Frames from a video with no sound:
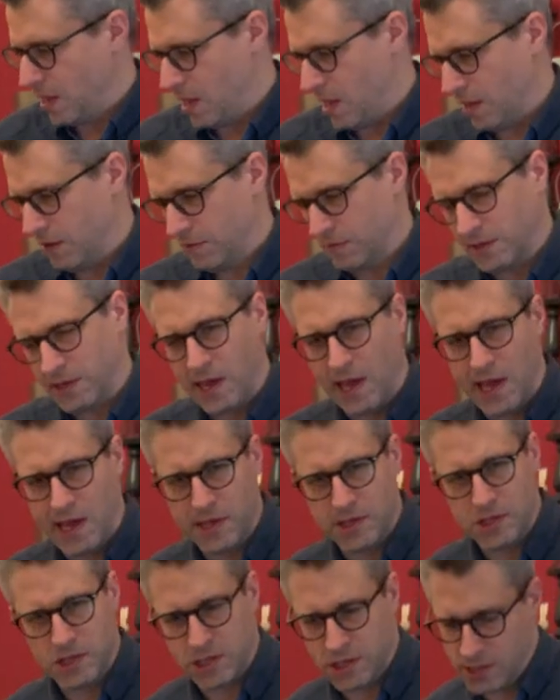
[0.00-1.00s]
have a
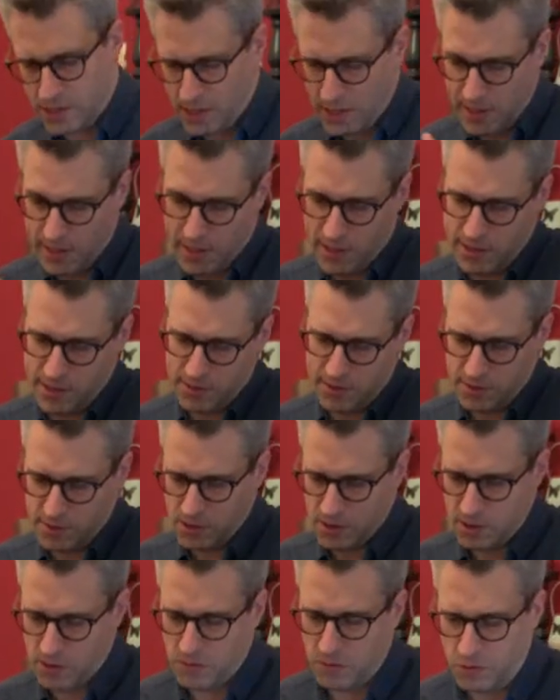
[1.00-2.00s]
cage, uh,
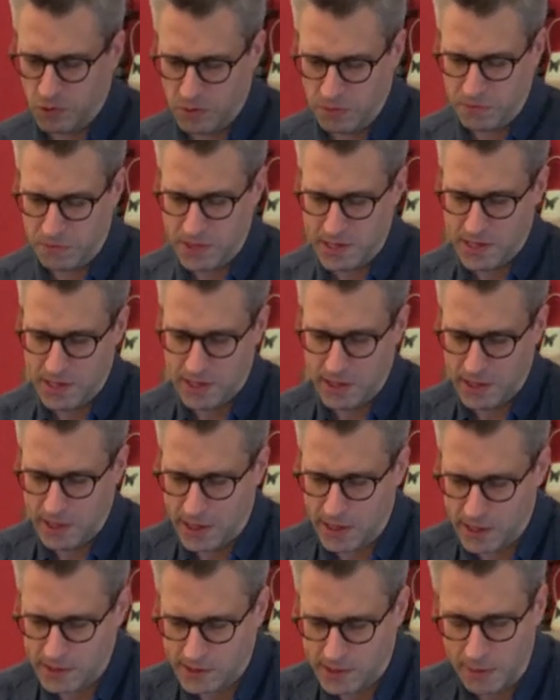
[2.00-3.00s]
would be
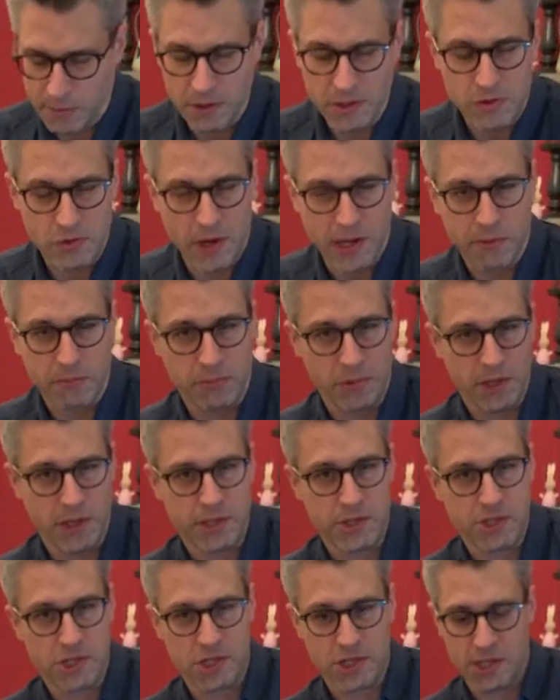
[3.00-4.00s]
a double track
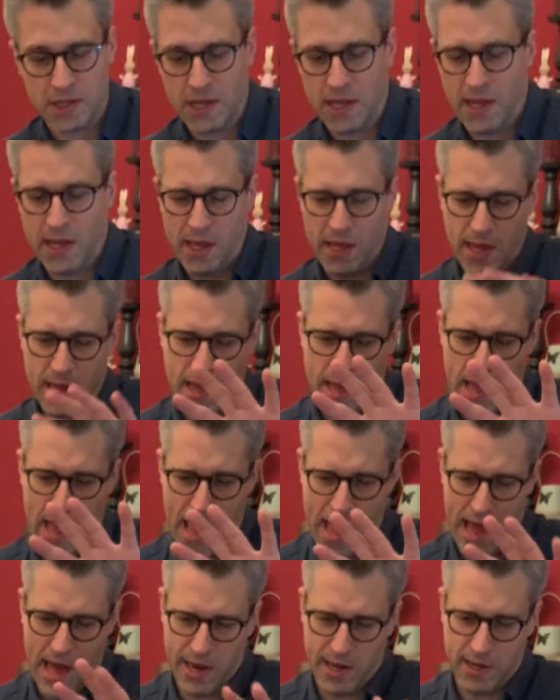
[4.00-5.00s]
bridge,
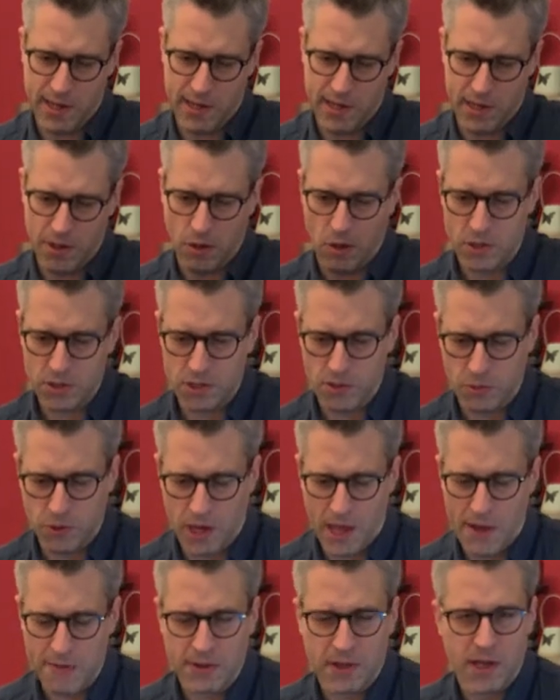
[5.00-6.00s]
and it also
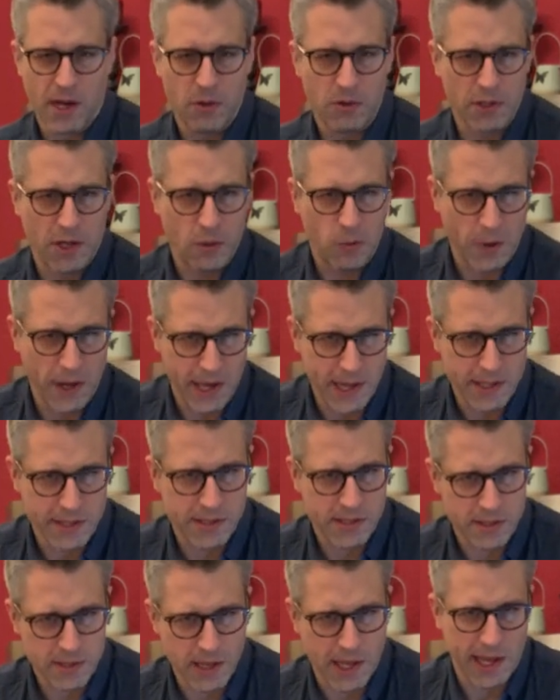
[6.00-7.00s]
would have a counterweight
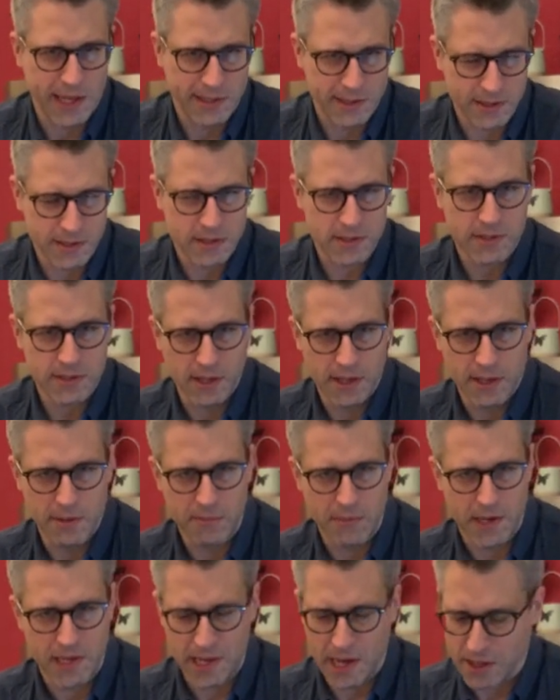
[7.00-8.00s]
and uh,
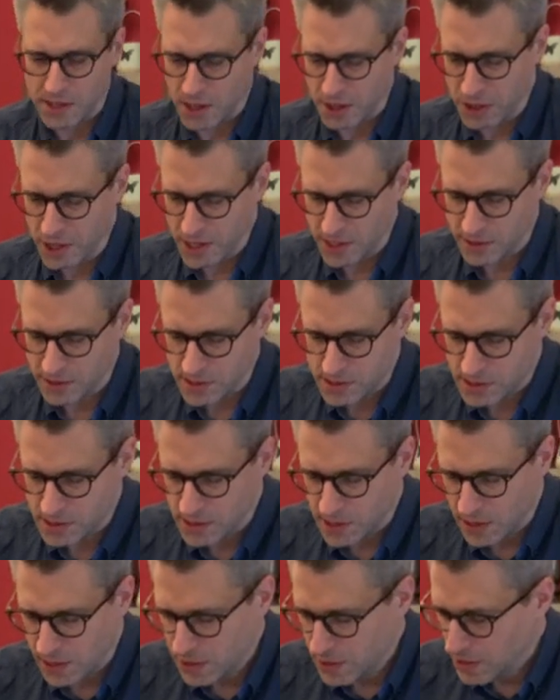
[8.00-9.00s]
many other
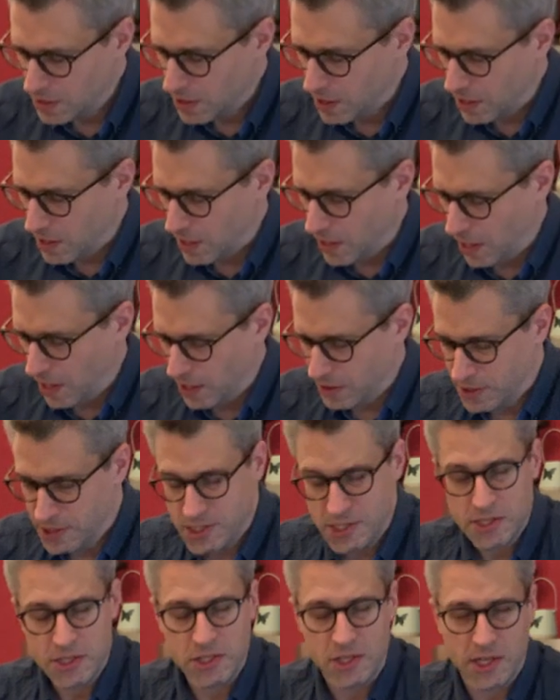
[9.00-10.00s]
things. Uh,
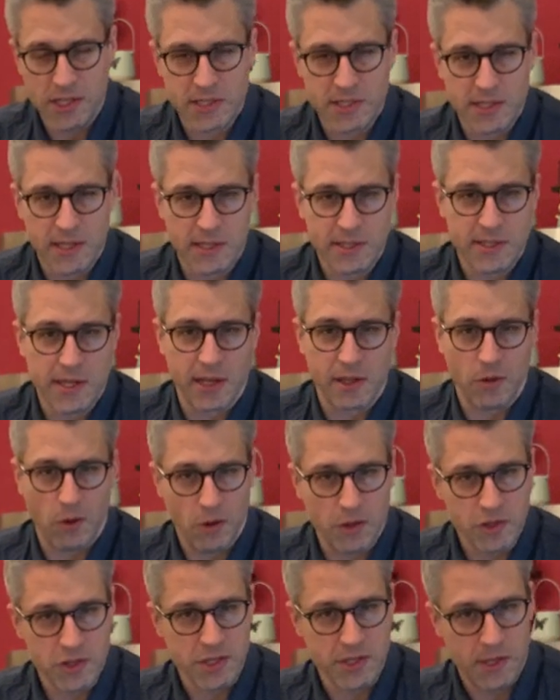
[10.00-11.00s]
this is just a
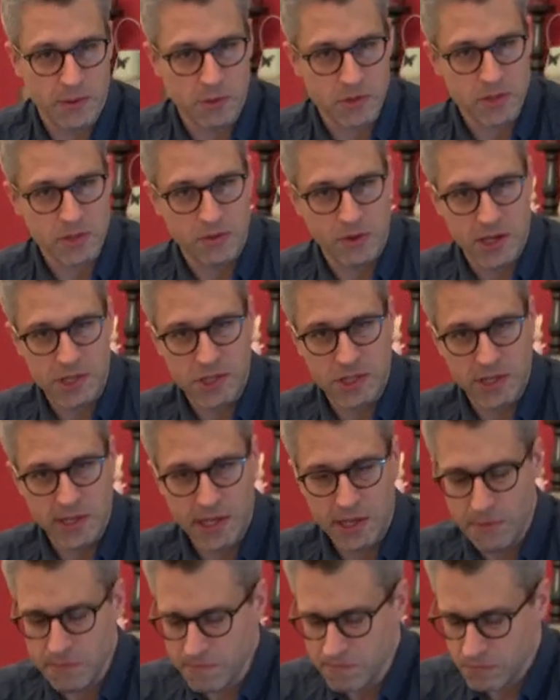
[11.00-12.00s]
technology demonstration
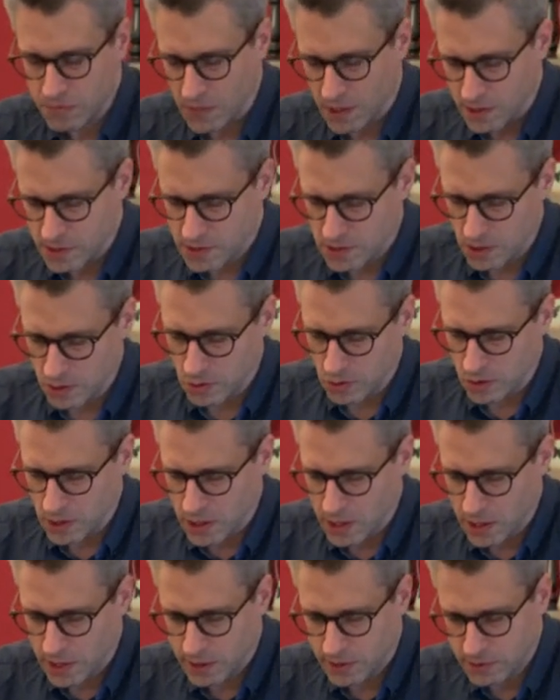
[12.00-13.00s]
here. So
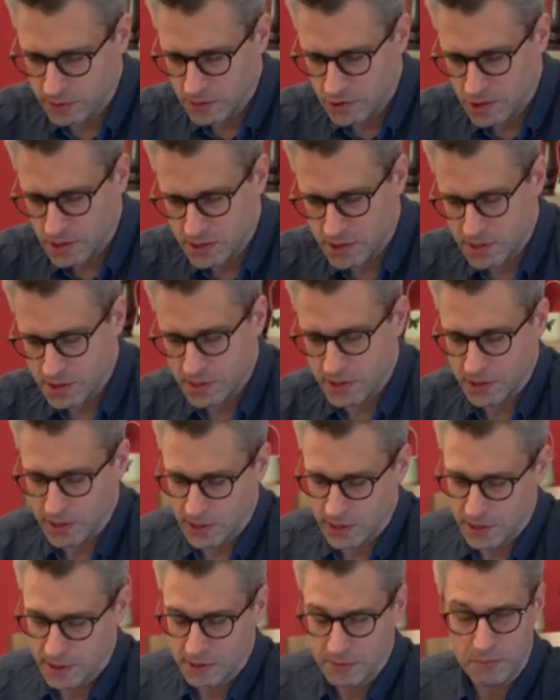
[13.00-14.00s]
um, just
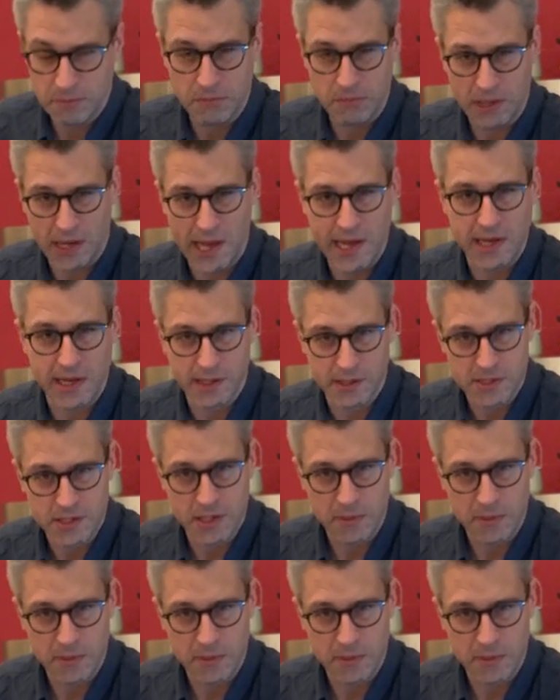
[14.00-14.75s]
uh, plain and